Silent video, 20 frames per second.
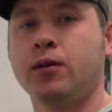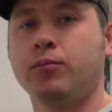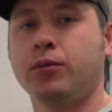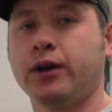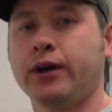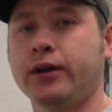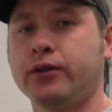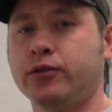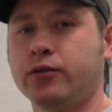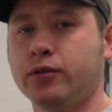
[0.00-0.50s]

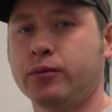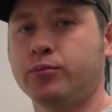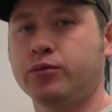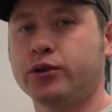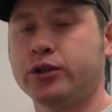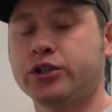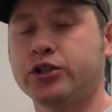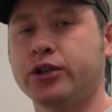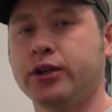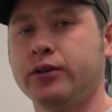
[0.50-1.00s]
But I do
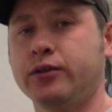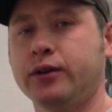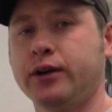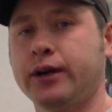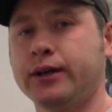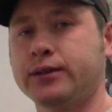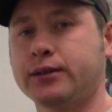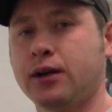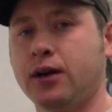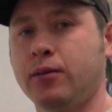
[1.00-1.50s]
appreciate you
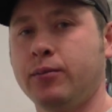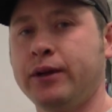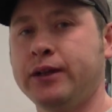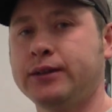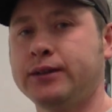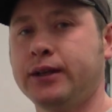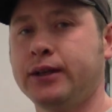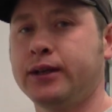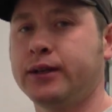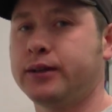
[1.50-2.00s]
guys
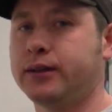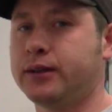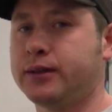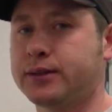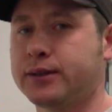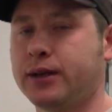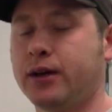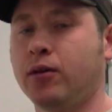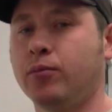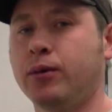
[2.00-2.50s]
commenting. It
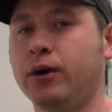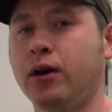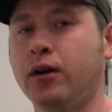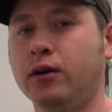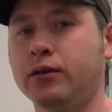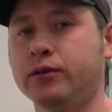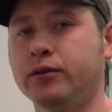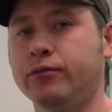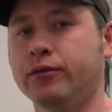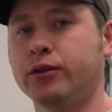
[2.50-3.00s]
does help
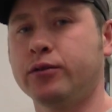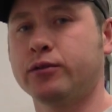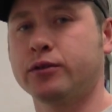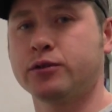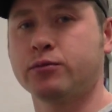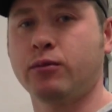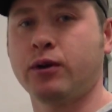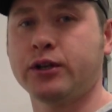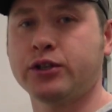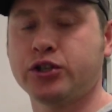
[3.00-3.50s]
all the
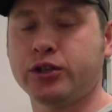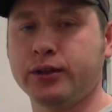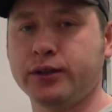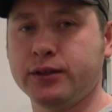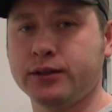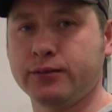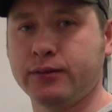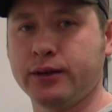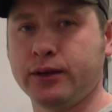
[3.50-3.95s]
viewers watching these